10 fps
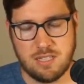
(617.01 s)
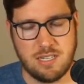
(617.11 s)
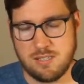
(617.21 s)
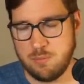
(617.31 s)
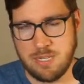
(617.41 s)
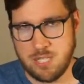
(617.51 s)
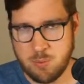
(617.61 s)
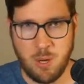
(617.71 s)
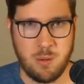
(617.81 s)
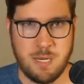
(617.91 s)
as I've been
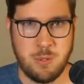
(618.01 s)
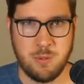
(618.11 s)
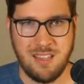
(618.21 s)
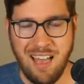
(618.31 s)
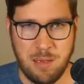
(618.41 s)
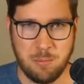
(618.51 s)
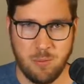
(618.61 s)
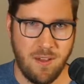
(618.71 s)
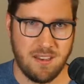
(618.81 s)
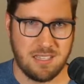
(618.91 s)
experimenting with time
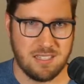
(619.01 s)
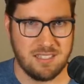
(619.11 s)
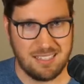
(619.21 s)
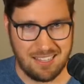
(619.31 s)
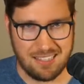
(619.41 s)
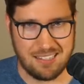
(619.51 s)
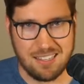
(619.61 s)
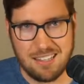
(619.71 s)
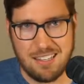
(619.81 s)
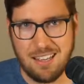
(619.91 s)
blocking again
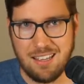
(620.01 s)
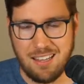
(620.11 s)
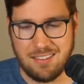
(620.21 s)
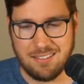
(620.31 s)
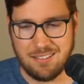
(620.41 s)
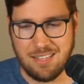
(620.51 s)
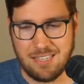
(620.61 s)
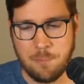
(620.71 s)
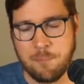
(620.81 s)
and the like.